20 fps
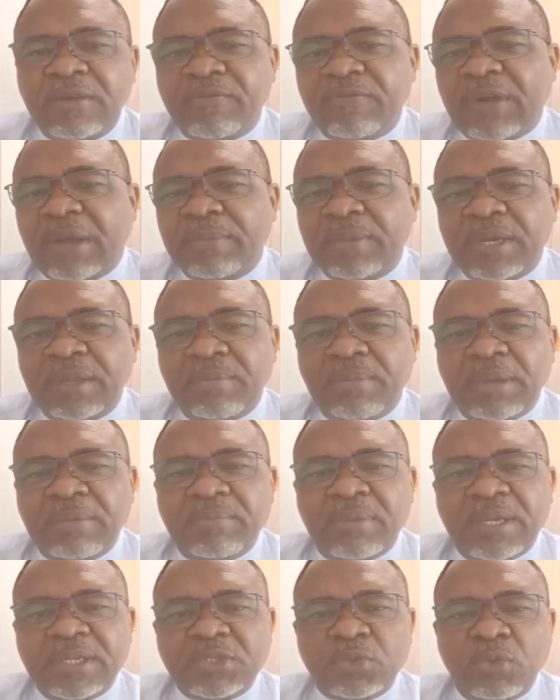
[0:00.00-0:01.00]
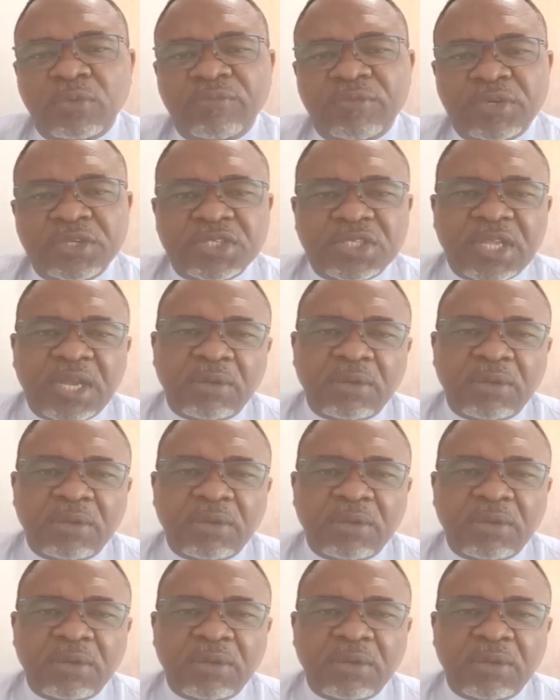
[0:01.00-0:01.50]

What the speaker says: family members who reached